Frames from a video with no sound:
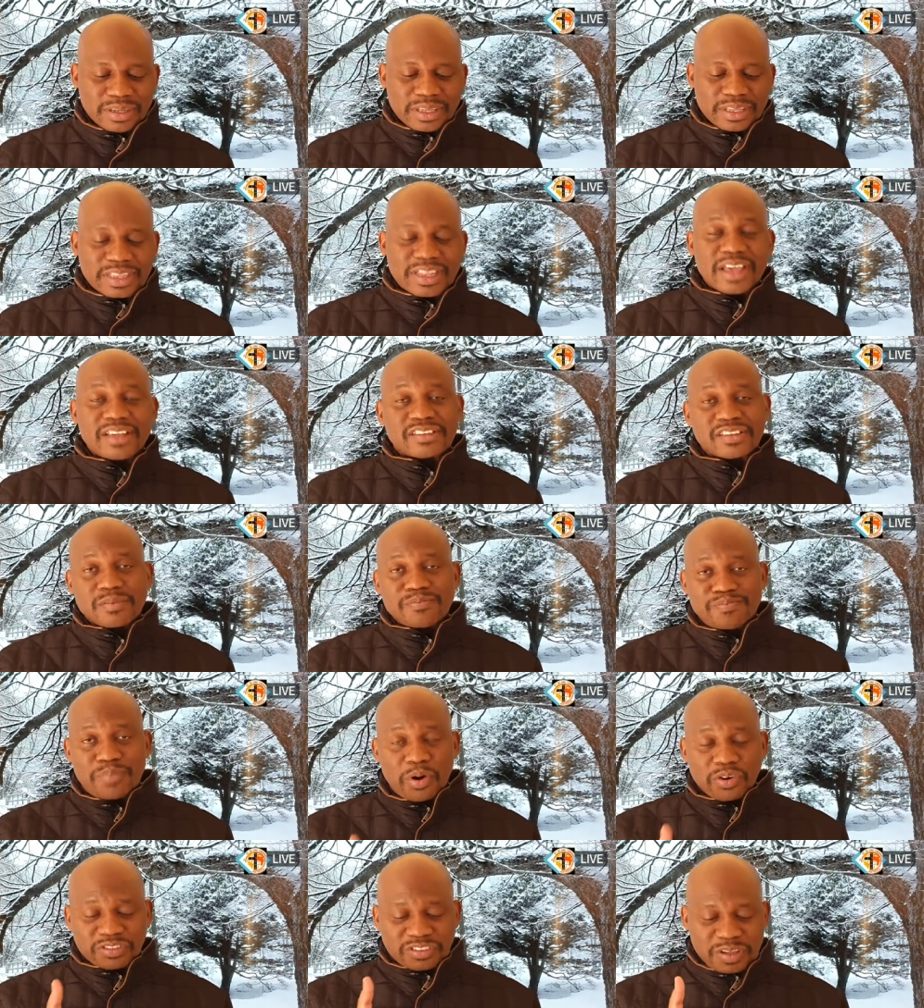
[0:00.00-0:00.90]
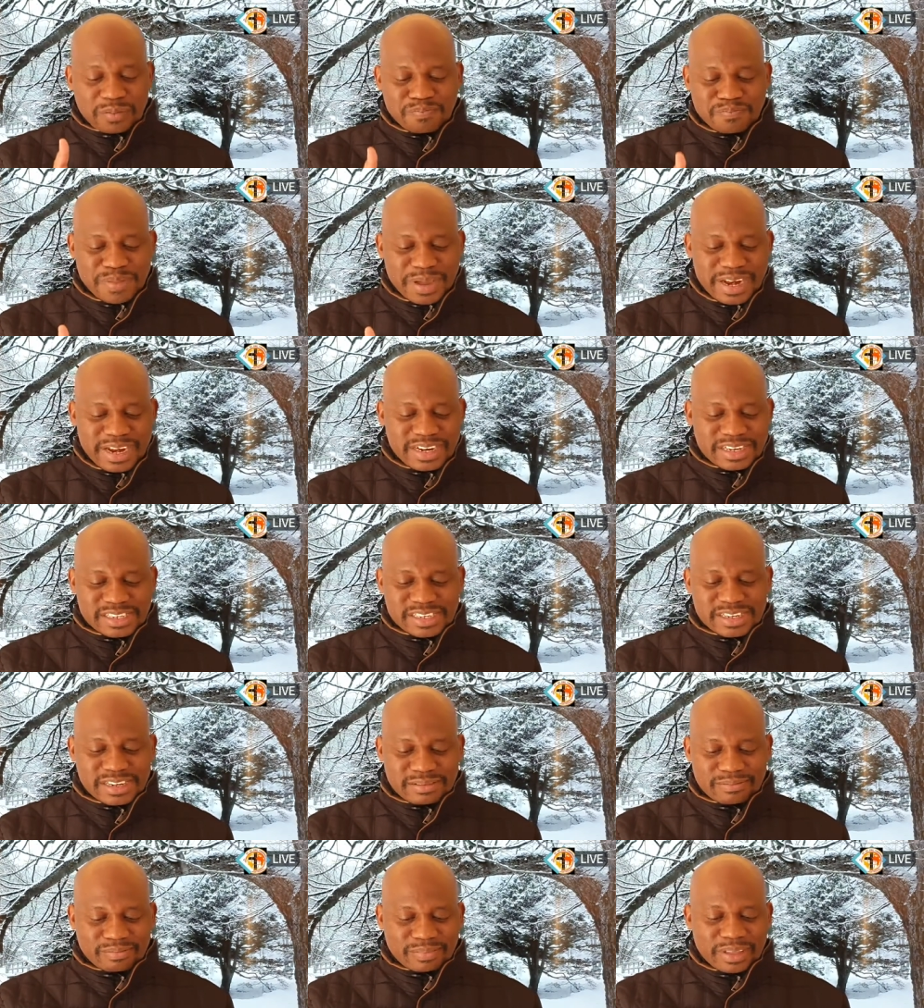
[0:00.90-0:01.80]
there's a
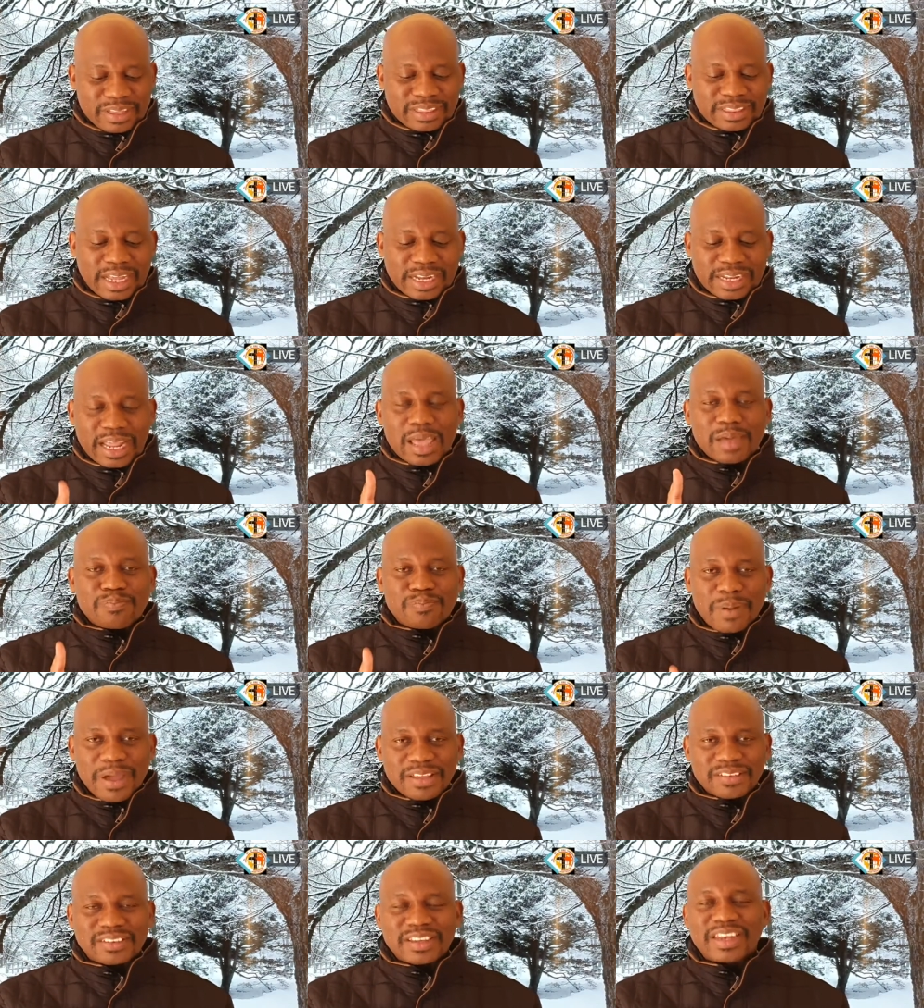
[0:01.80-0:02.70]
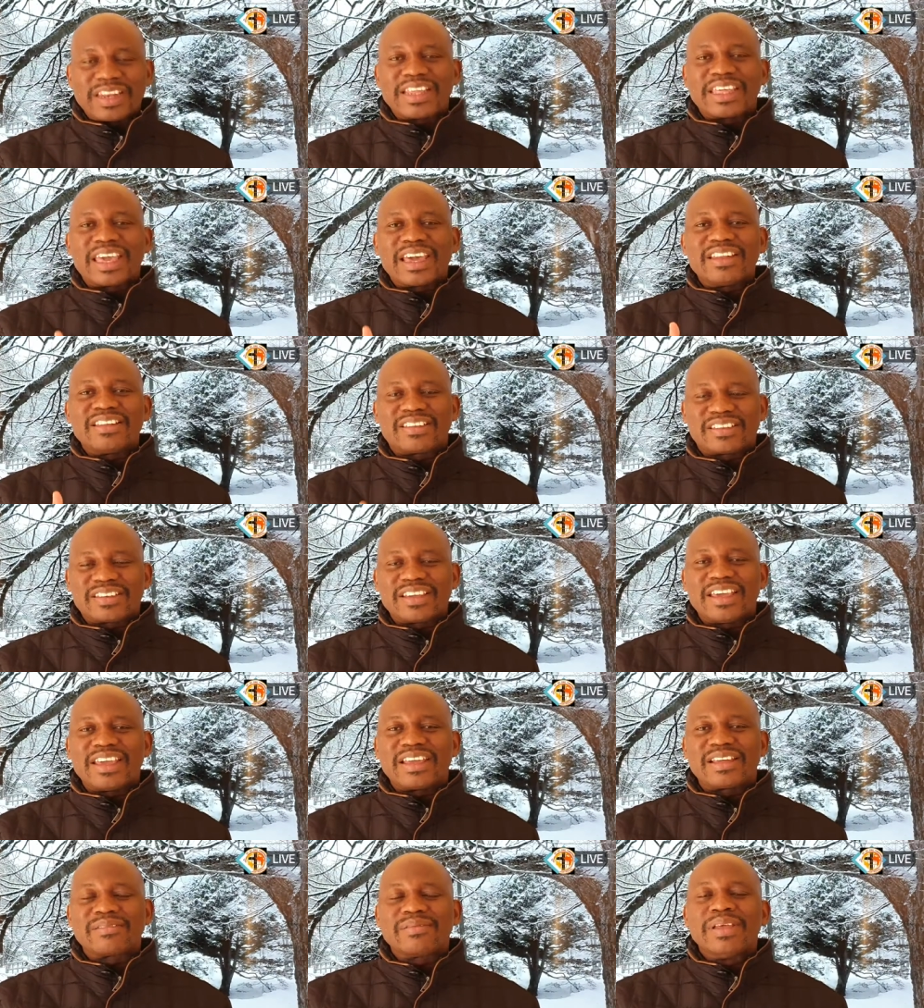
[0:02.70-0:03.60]
possibility that a person can
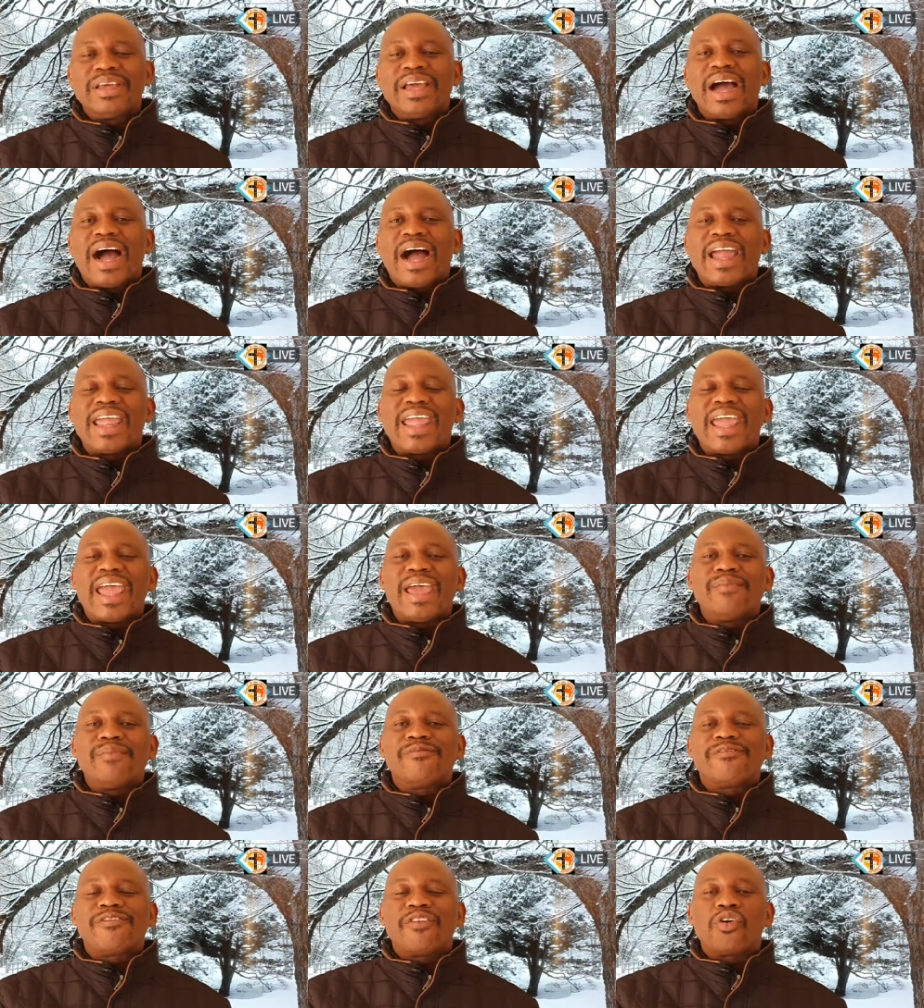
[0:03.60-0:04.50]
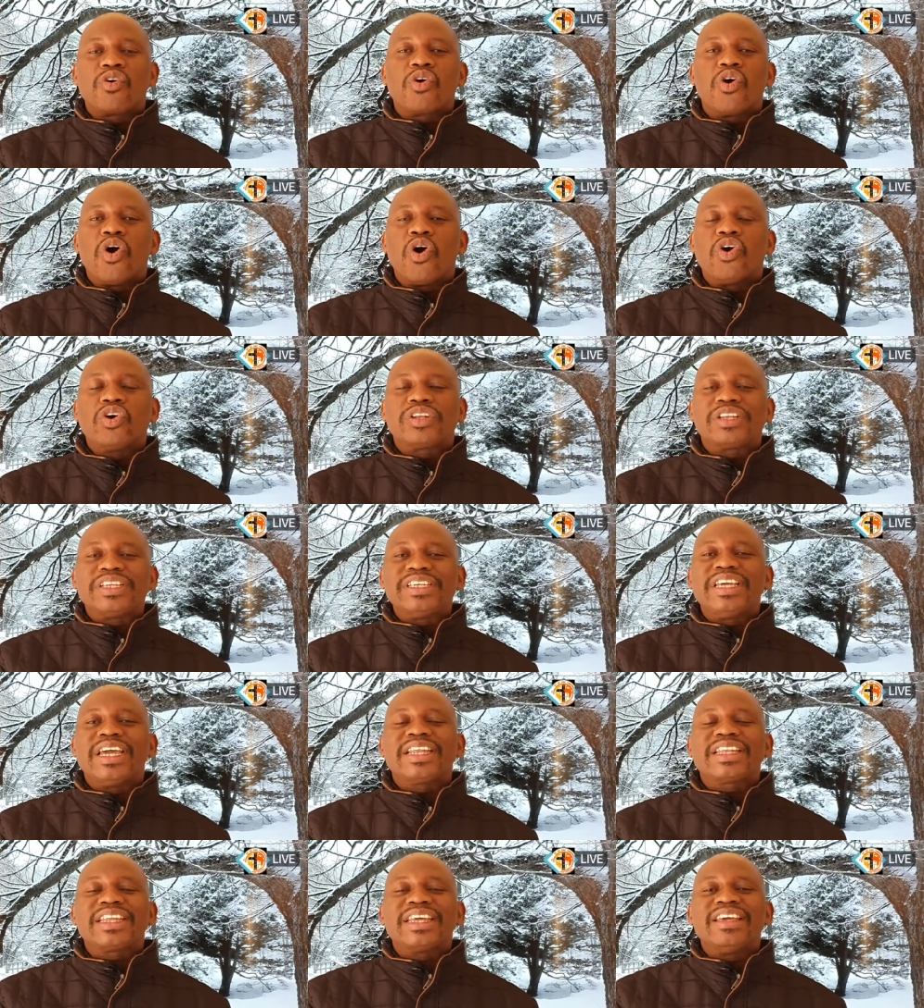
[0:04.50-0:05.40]
say, I am for God,
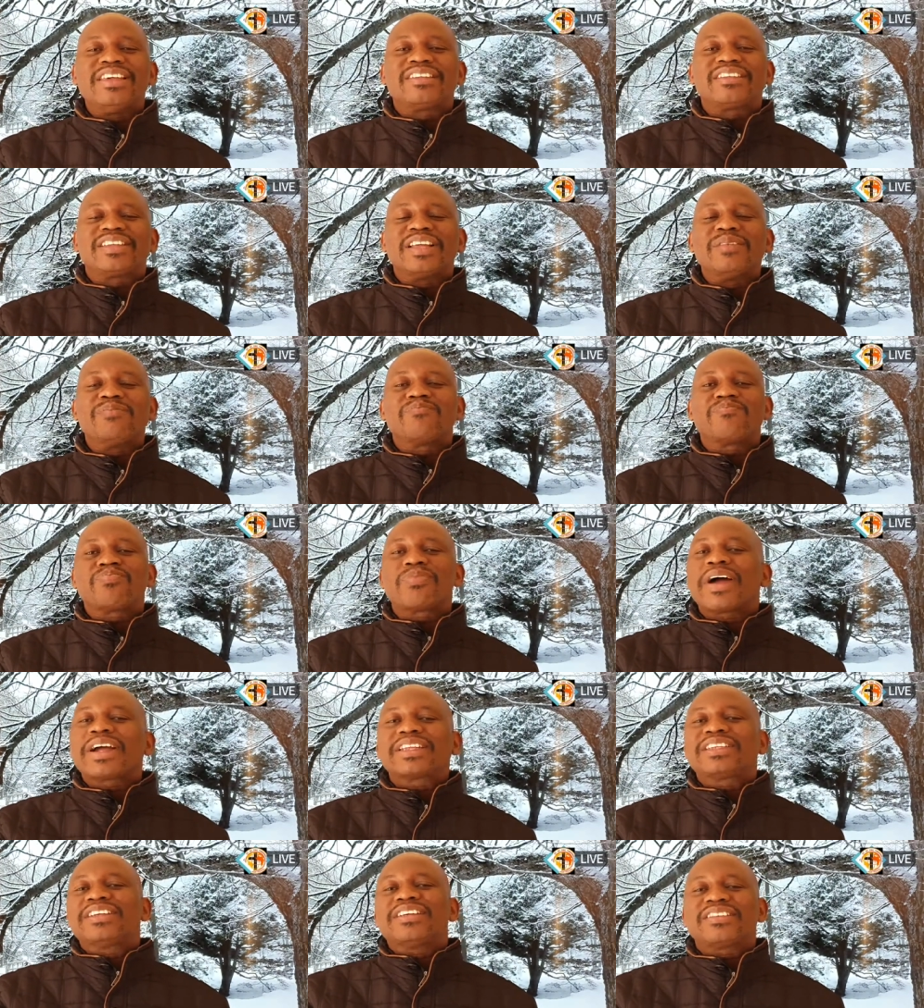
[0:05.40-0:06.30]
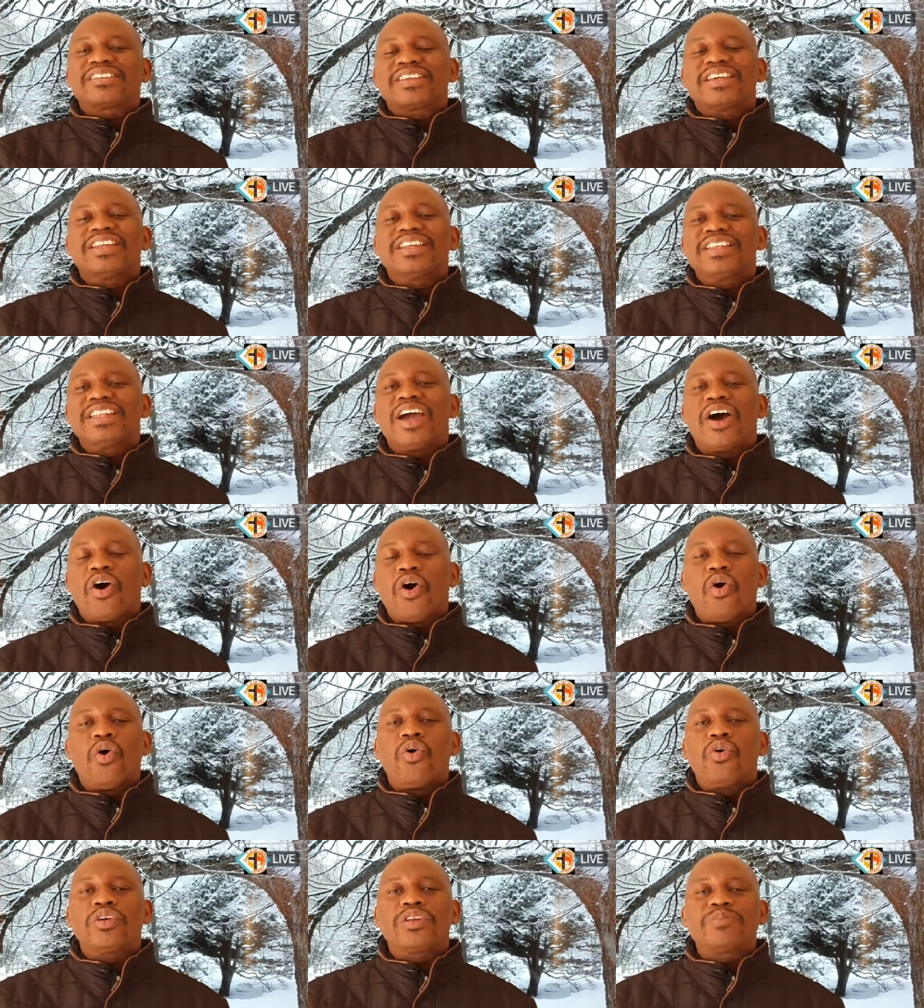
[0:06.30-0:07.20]
yet is still practicing the
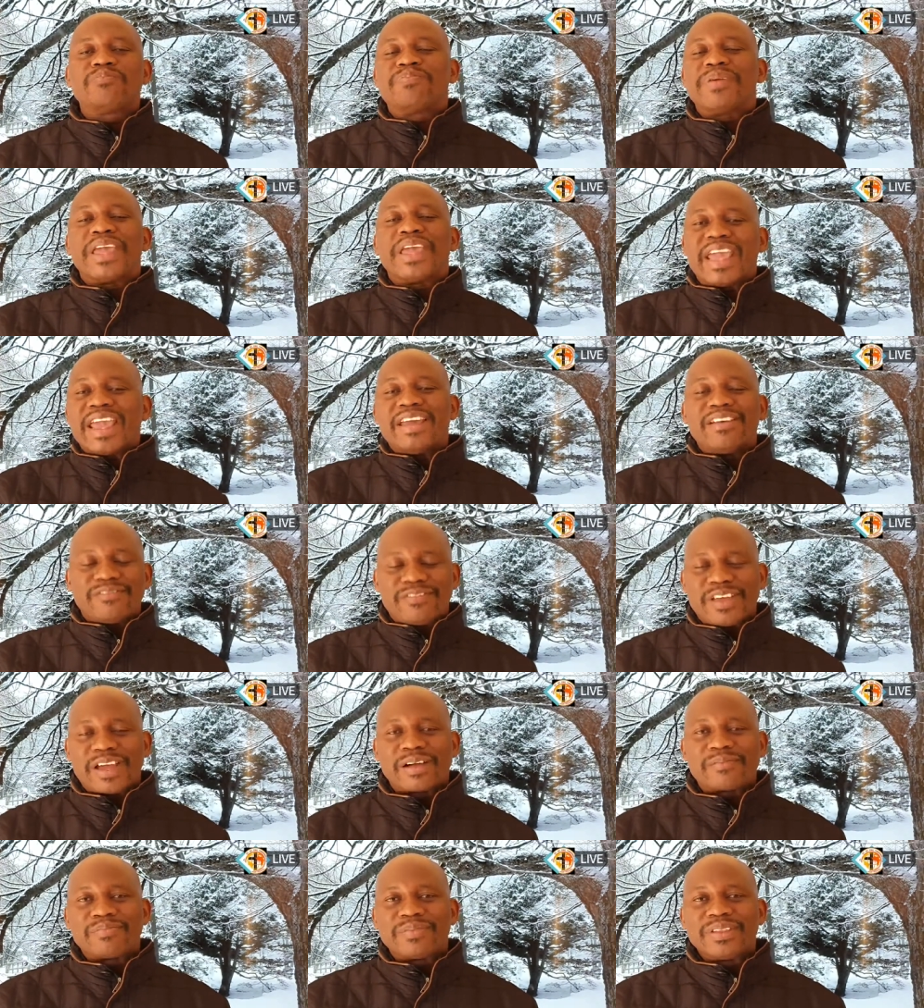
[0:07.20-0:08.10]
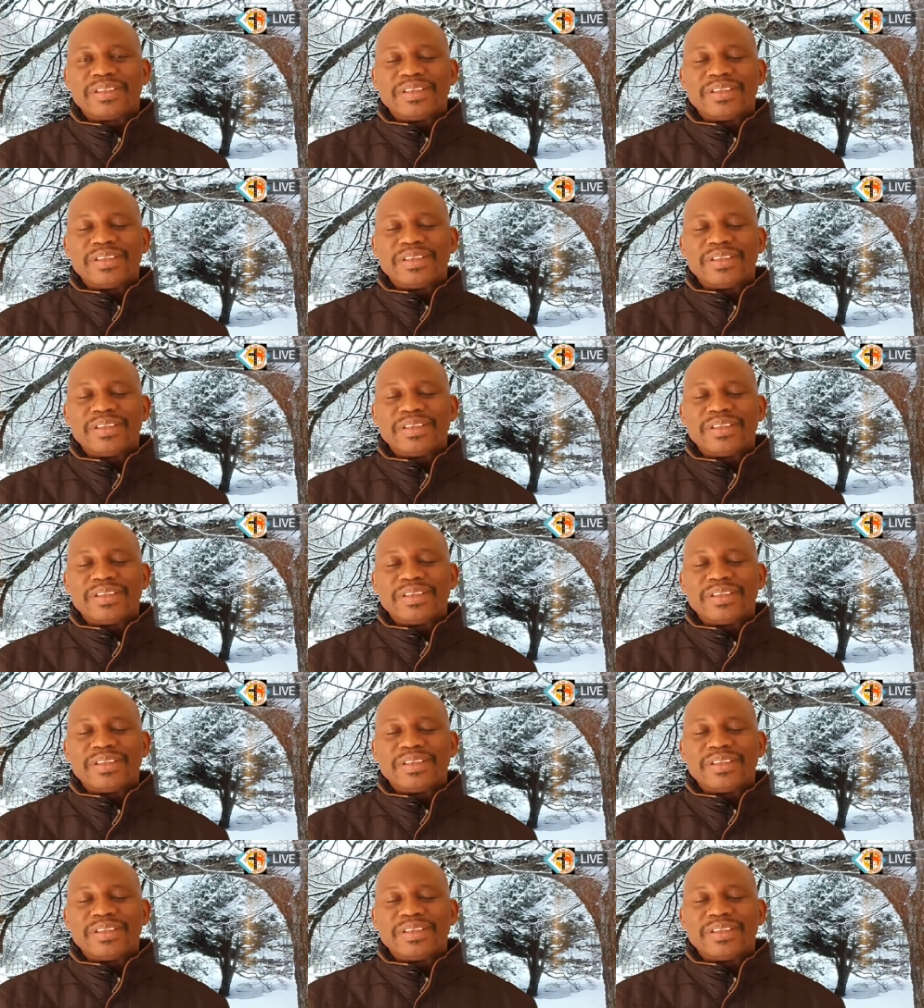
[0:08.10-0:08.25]
old behavior.